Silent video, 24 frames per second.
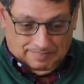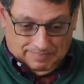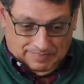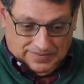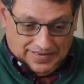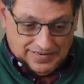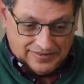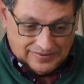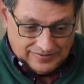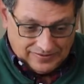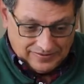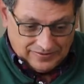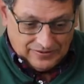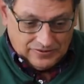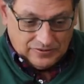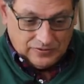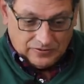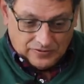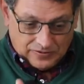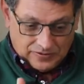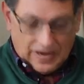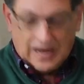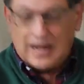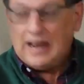You
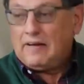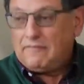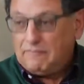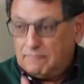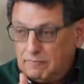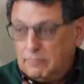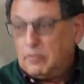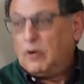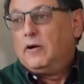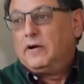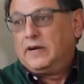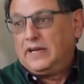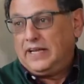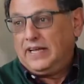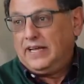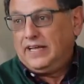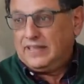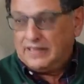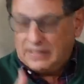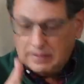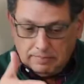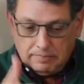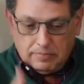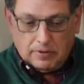got a body.
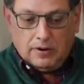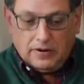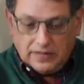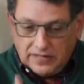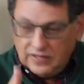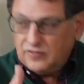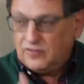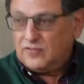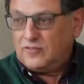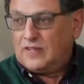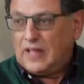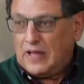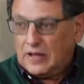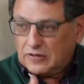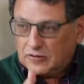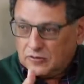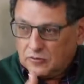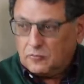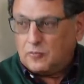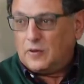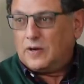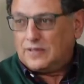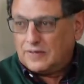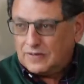The body is that
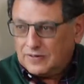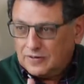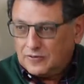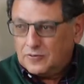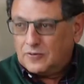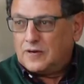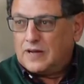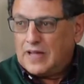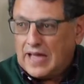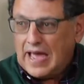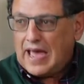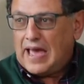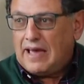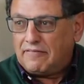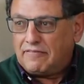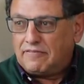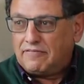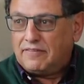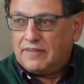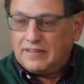what you have.